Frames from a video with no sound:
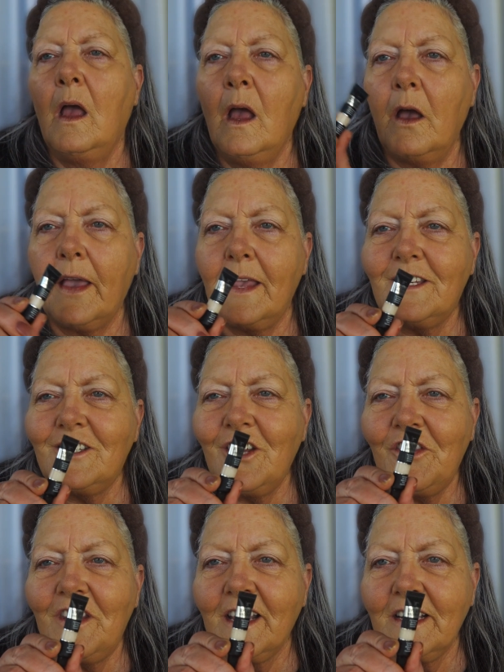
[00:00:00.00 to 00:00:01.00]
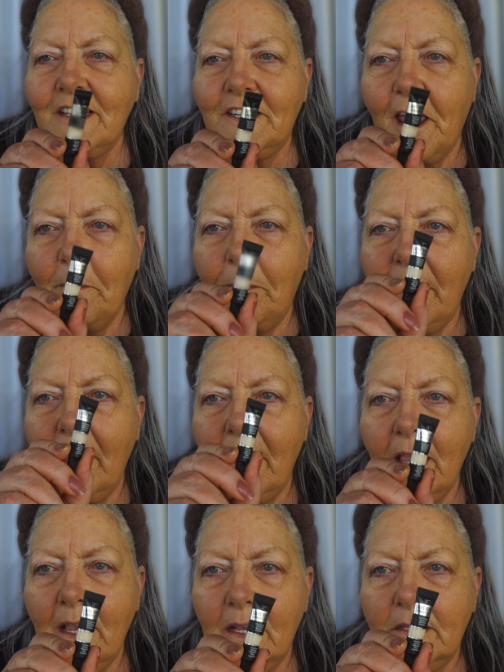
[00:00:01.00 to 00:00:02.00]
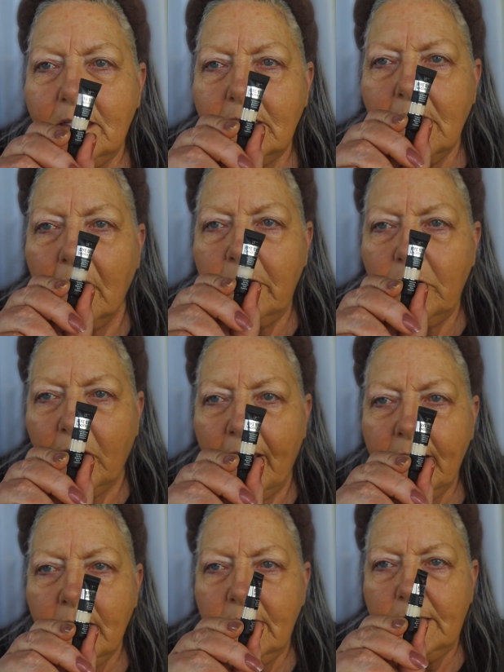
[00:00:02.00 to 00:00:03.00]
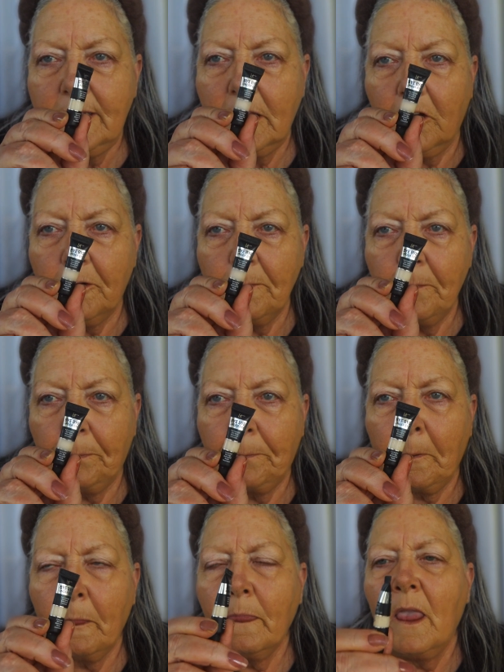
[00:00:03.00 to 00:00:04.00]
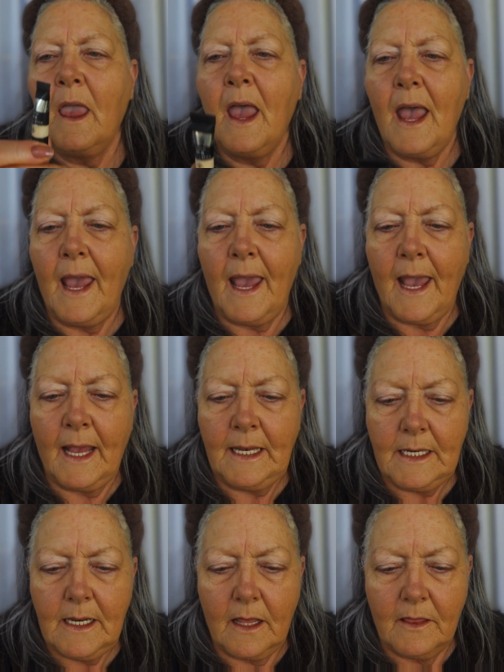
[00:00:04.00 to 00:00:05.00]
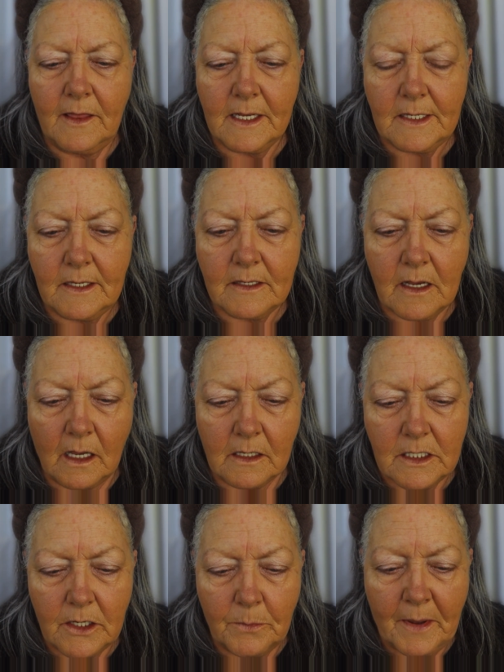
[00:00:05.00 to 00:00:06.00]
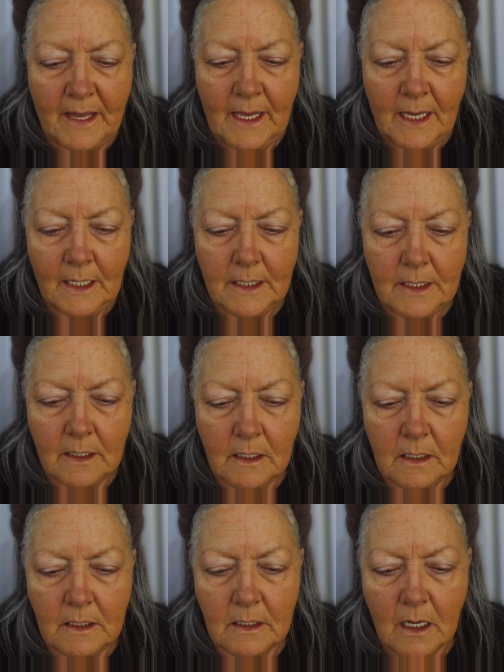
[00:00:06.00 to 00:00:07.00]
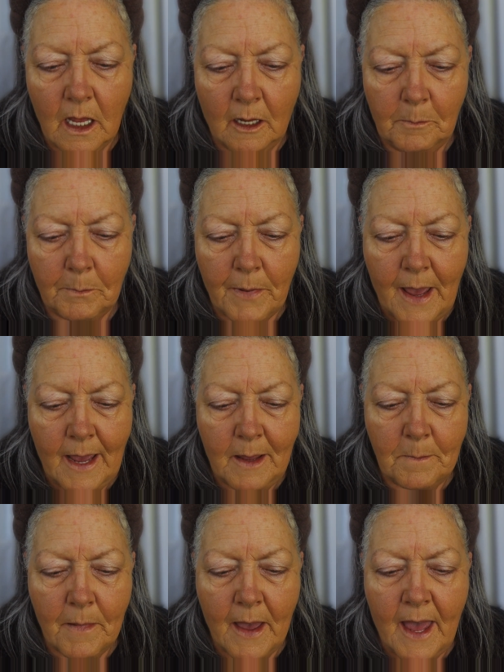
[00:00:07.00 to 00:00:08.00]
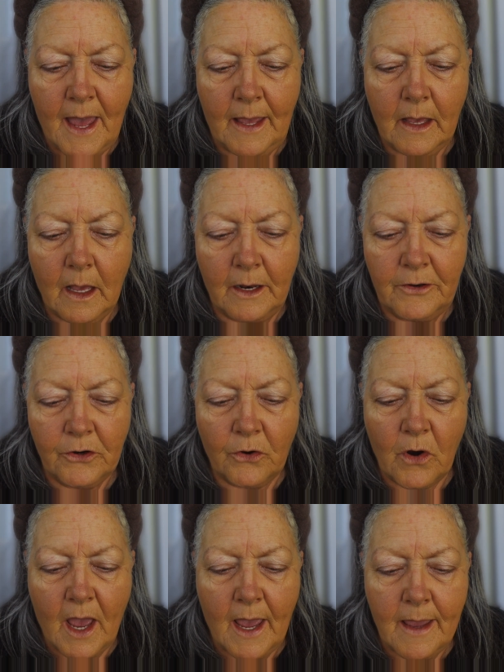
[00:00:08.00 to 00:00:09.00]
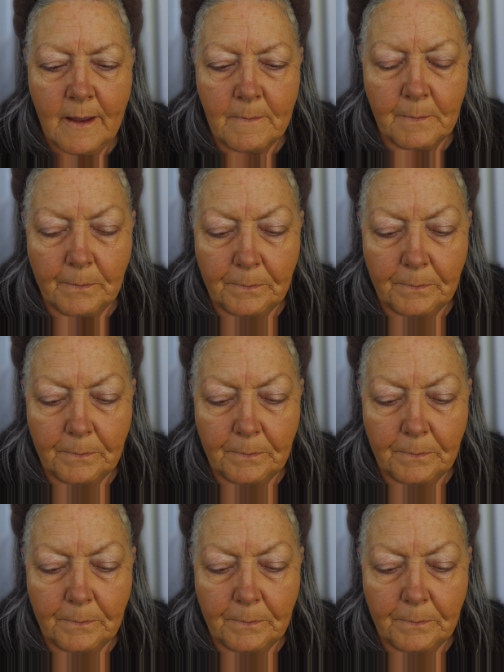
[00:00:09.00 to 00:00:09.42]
Okay, so the next step is under eye concealer. And this is also by IT. It's called Bye Bye Under Eye.